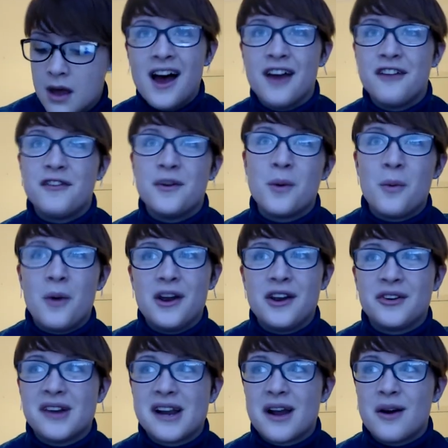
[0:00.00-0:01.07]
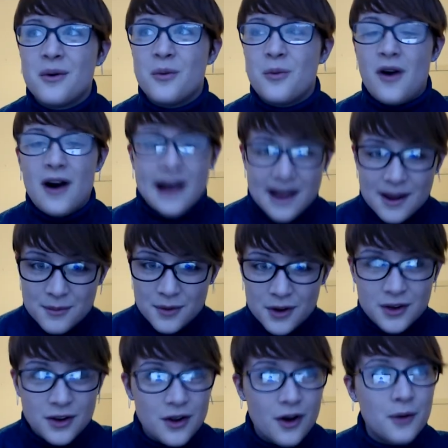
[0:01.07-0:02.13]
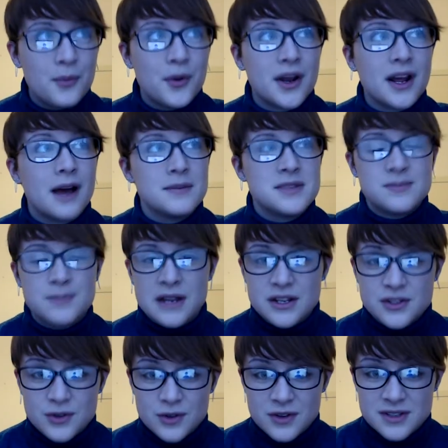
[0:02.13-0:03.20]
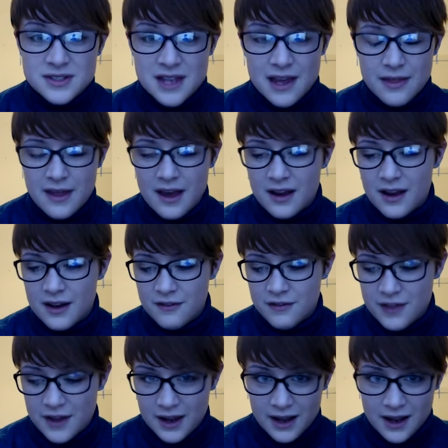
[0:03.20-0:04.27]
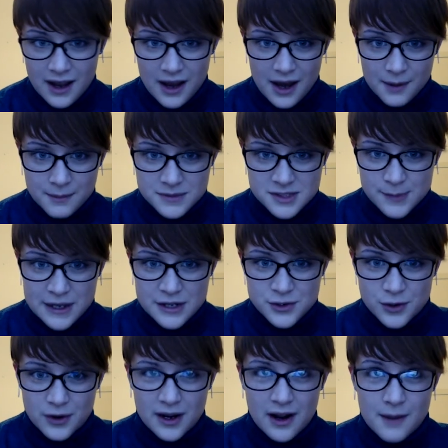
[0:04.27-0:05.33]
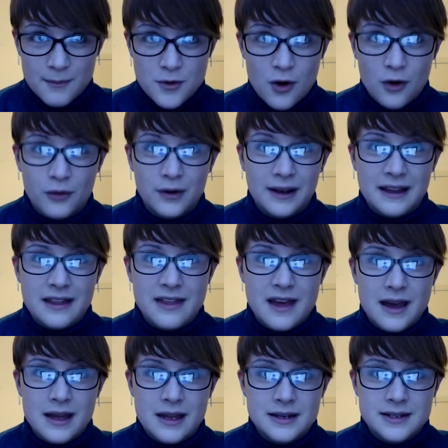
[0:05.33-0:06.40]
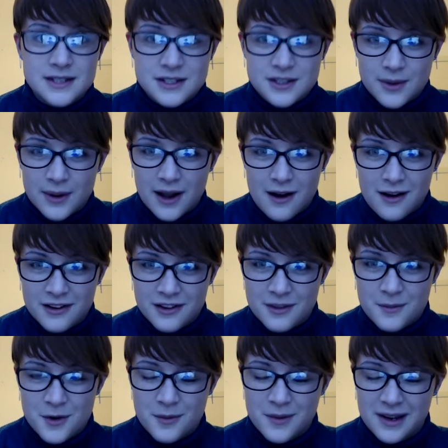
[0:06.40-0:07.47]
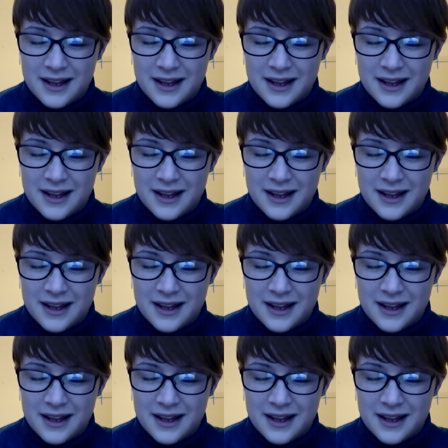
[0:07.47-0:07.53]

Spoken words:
If you were wondering why I'm not putting up speed draws and that kind of thing, speed drawing, I'm not really that into doing art at the moment.